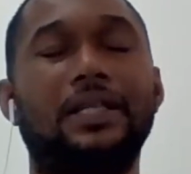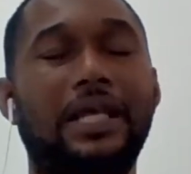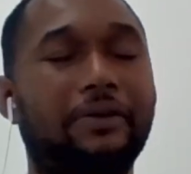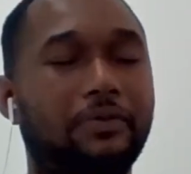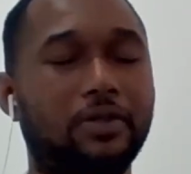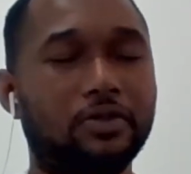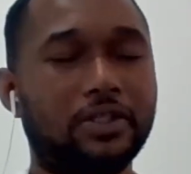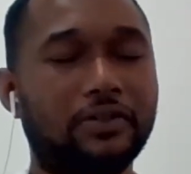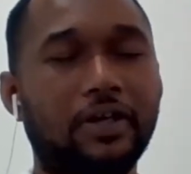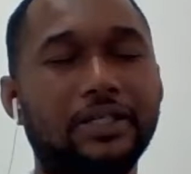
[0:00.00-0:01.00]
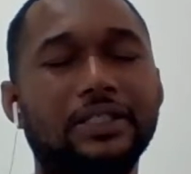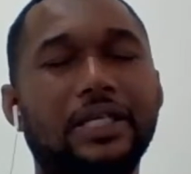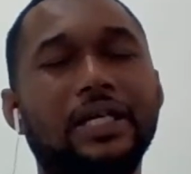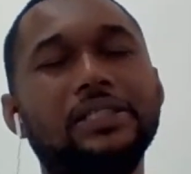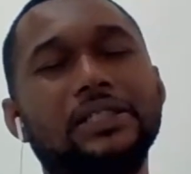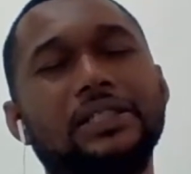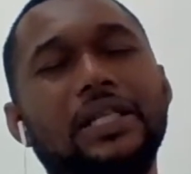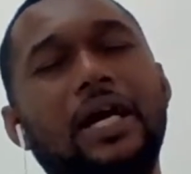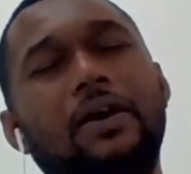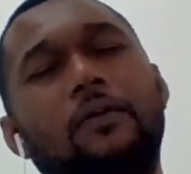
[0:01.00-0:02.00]
like we use it for education
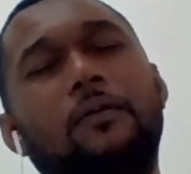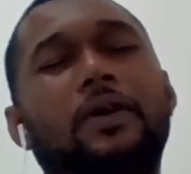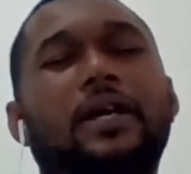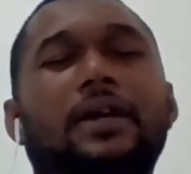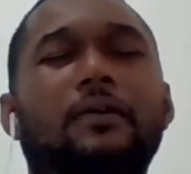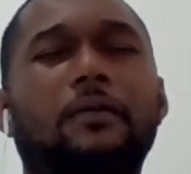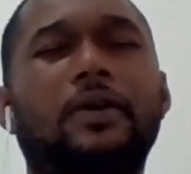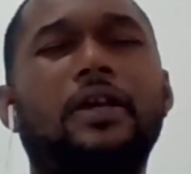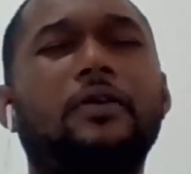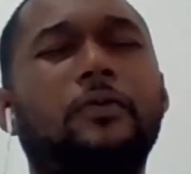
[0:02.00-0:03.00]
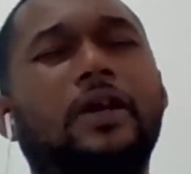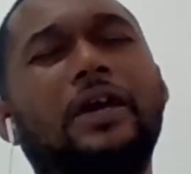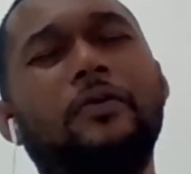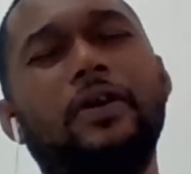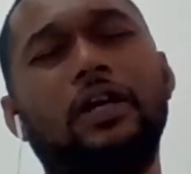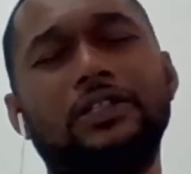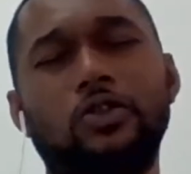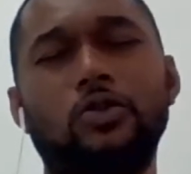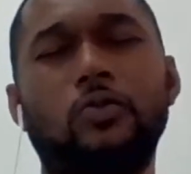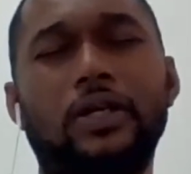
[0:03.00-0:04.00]
now. We
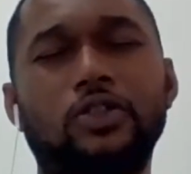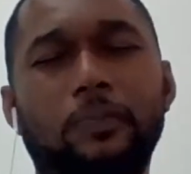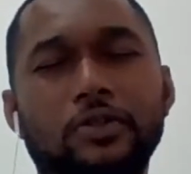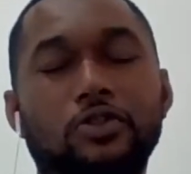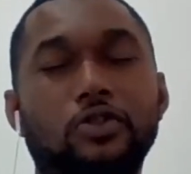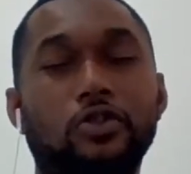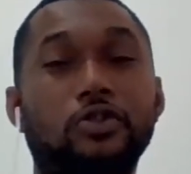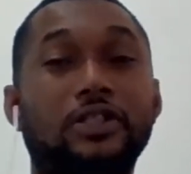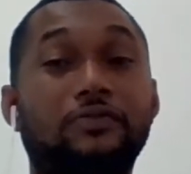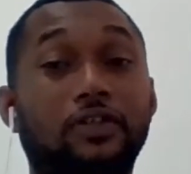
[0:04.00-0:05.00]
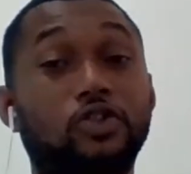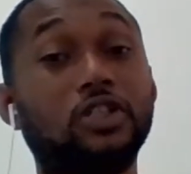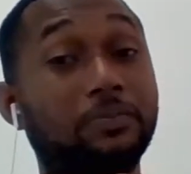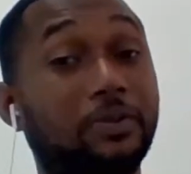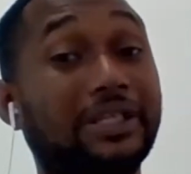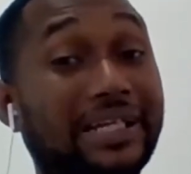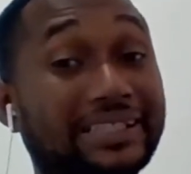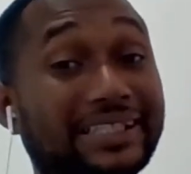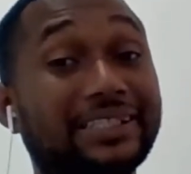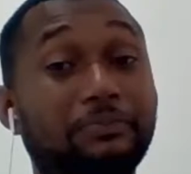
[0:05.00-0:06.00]
also were supposed to use it for transport, and I
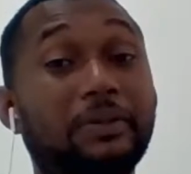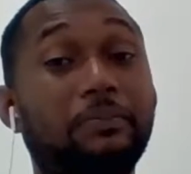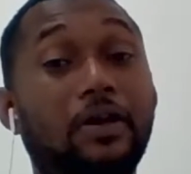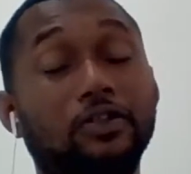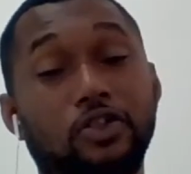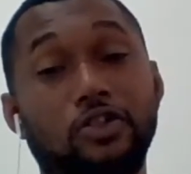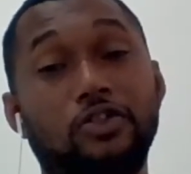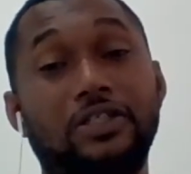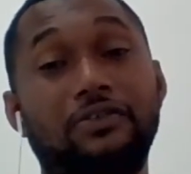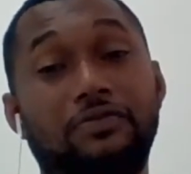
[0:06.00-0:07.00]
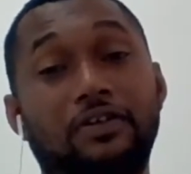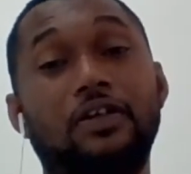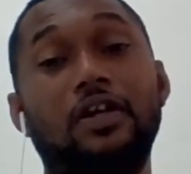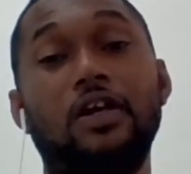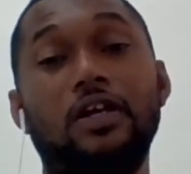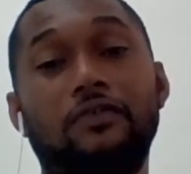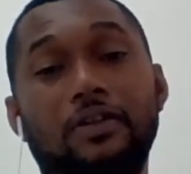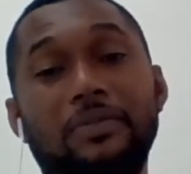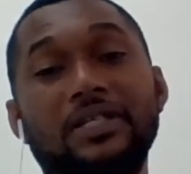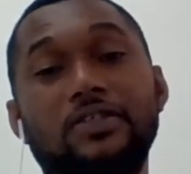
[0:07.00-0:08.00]
think people are also using it for the
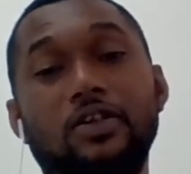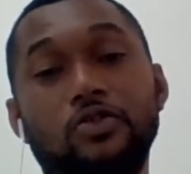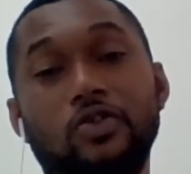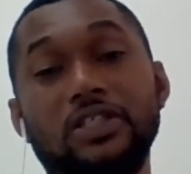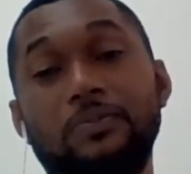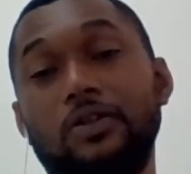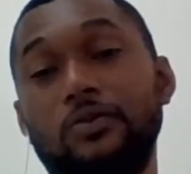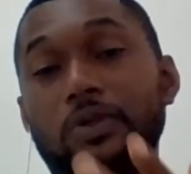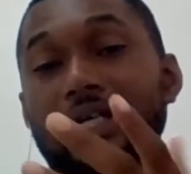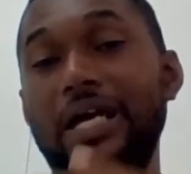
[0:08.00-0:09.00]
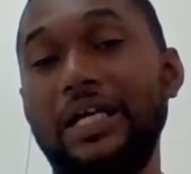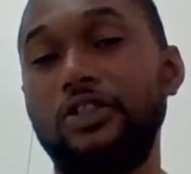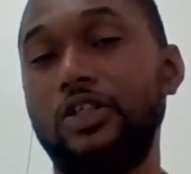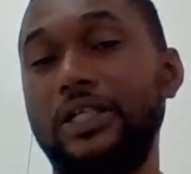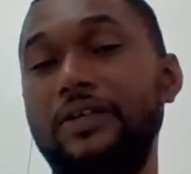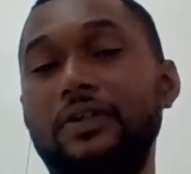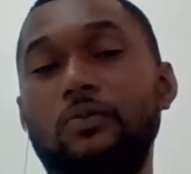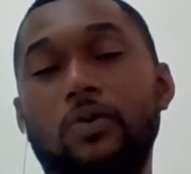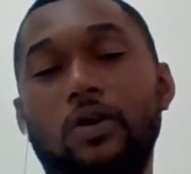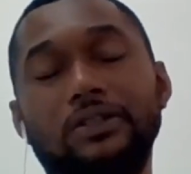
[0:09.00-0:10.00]
Ministry of Transport. We actually
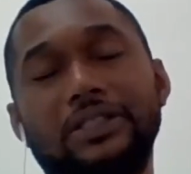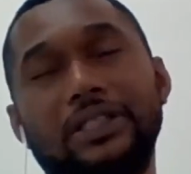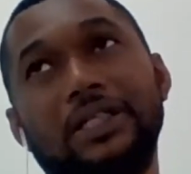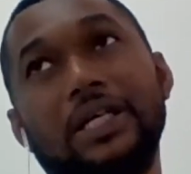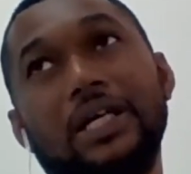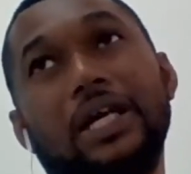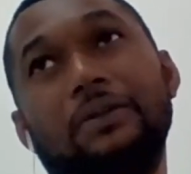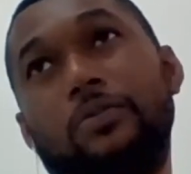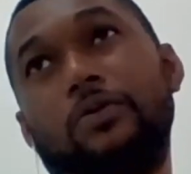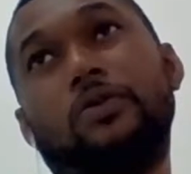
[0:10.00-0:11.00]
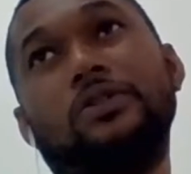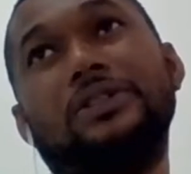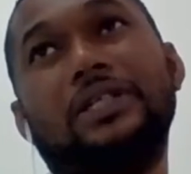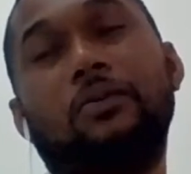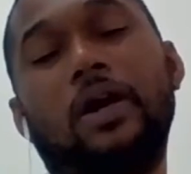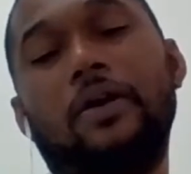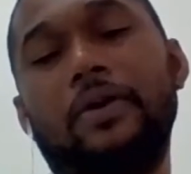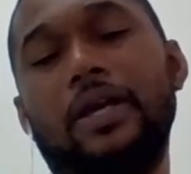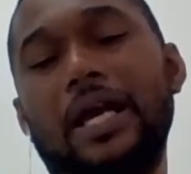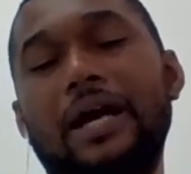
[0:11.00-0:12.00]
even worked in Burundi, where
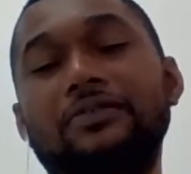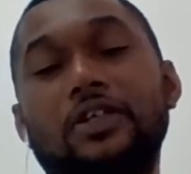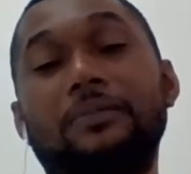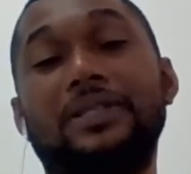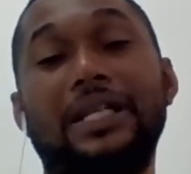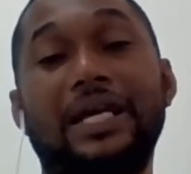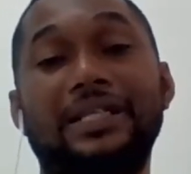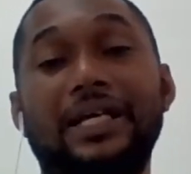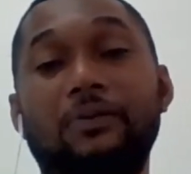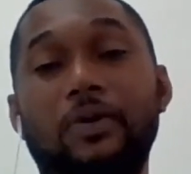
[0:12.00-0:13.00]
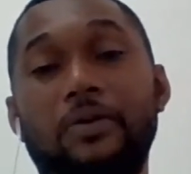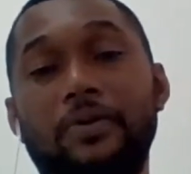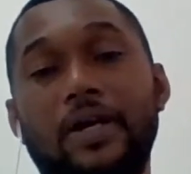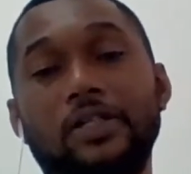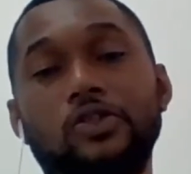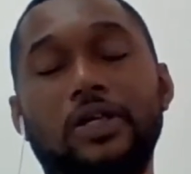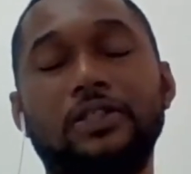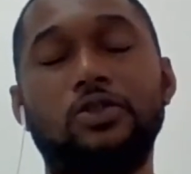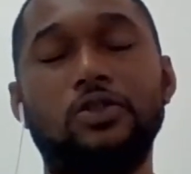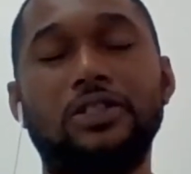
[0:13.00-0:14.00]
we have something like that, where we are trying
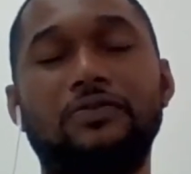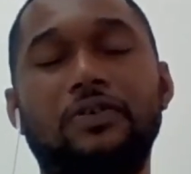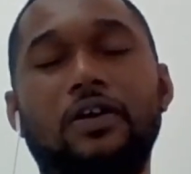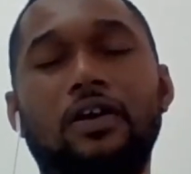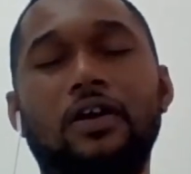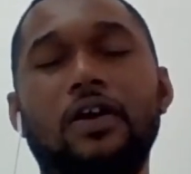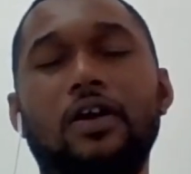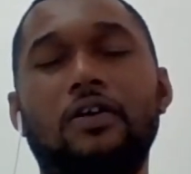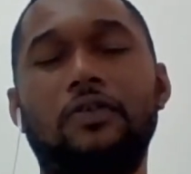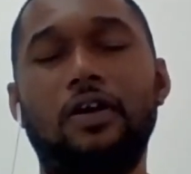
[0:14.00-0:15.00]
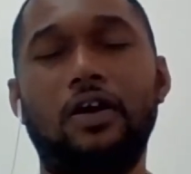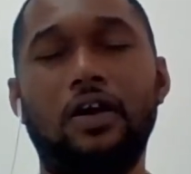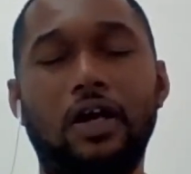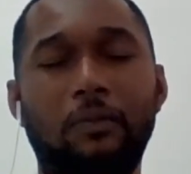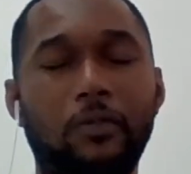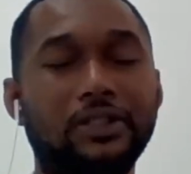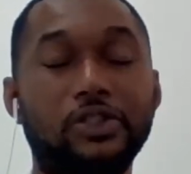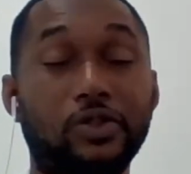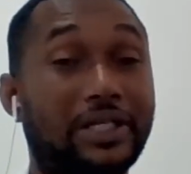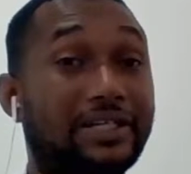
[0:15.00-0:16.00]
to use it for
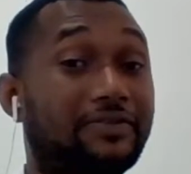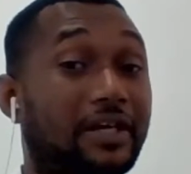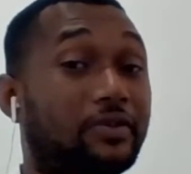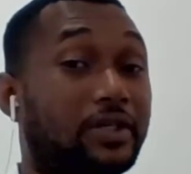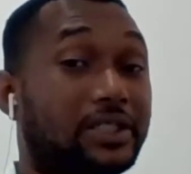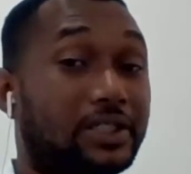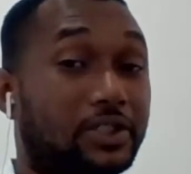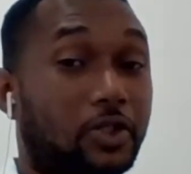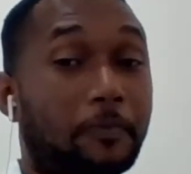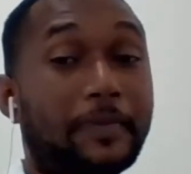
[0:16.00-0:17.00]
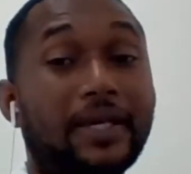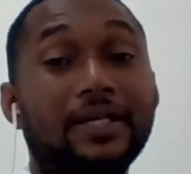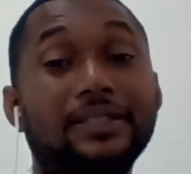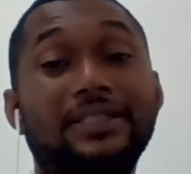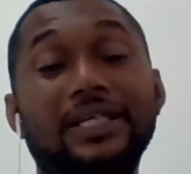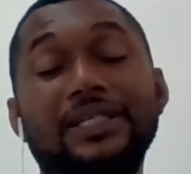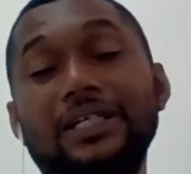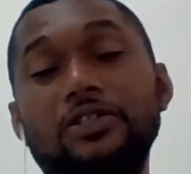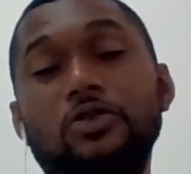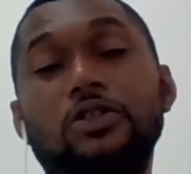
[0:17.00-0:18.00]
monitoring and evaluation. So
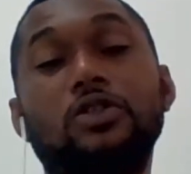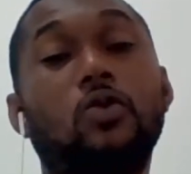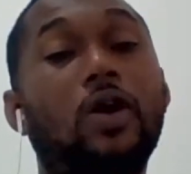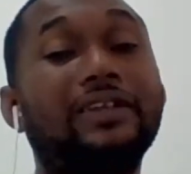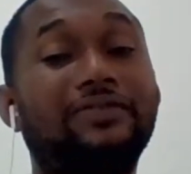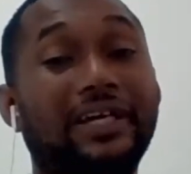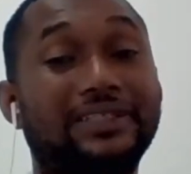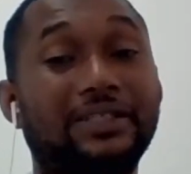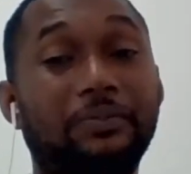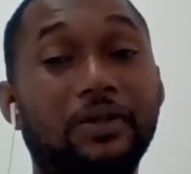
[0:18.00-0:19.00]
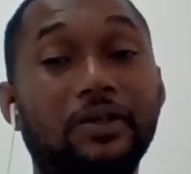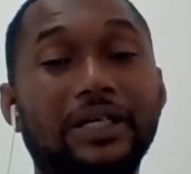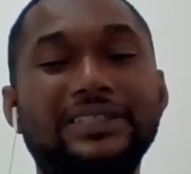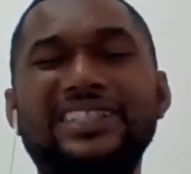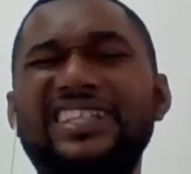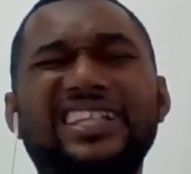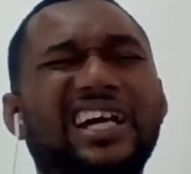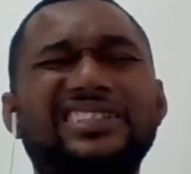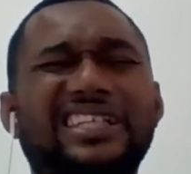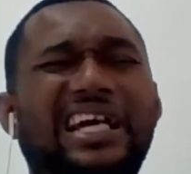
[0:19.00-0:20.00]
DHIS2 is quite flexible. It's
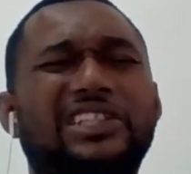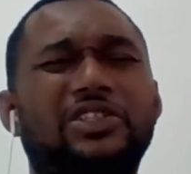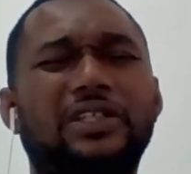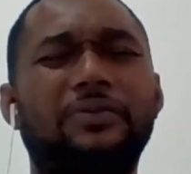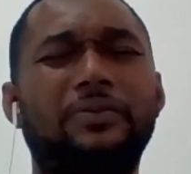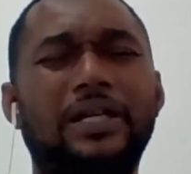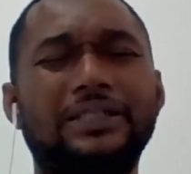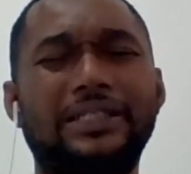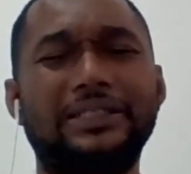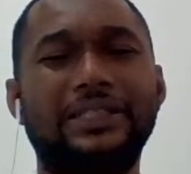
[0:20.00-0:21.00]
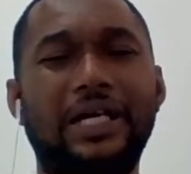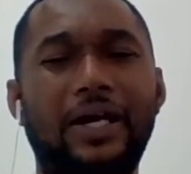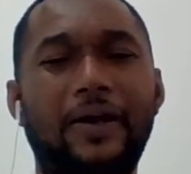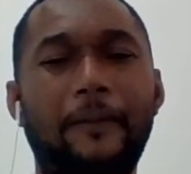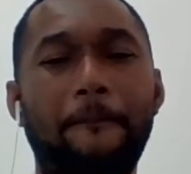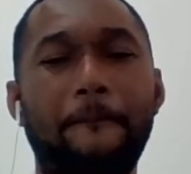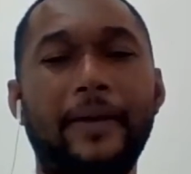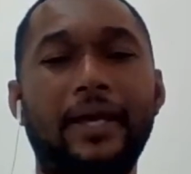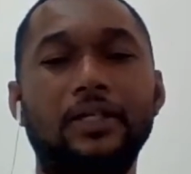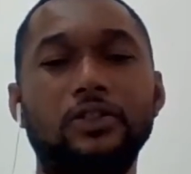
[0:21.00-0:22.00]
not actually related
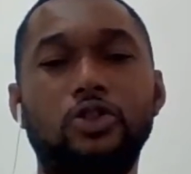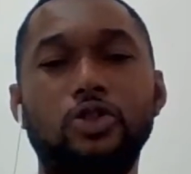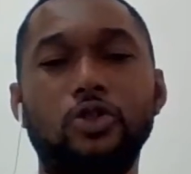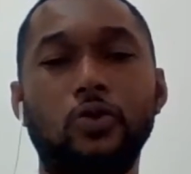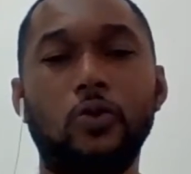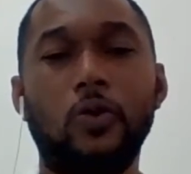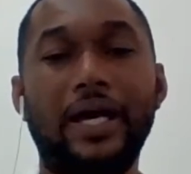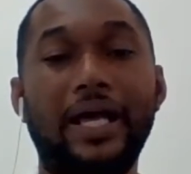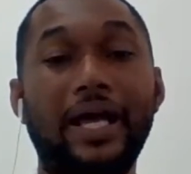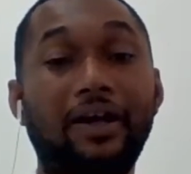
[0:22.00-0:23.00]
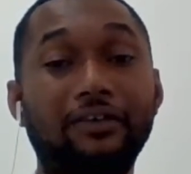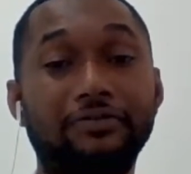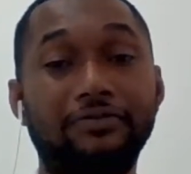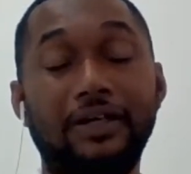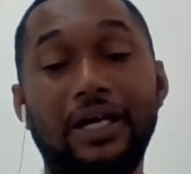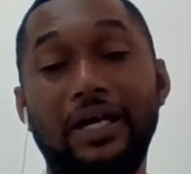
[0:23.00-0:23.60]
to health.